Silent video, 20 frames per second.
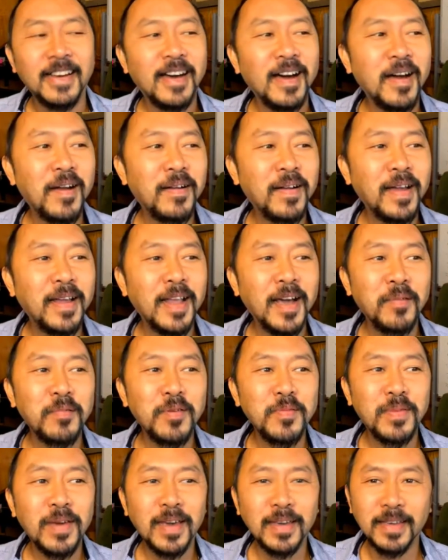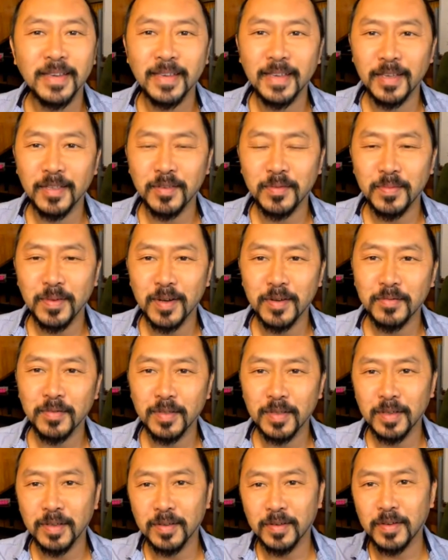All right, I'll be back again tomorrow
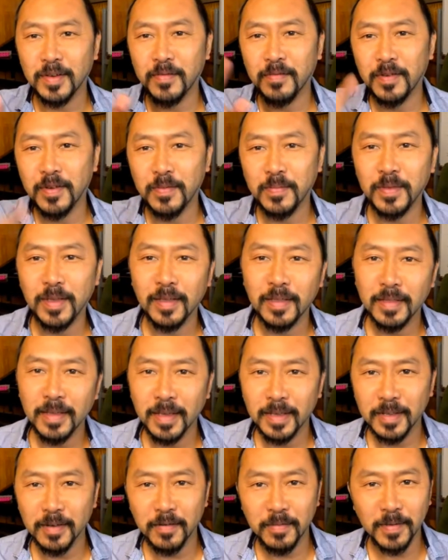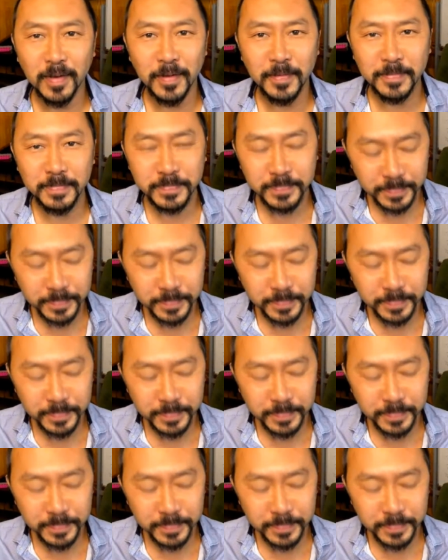with another COVID update. Thanks, everybody.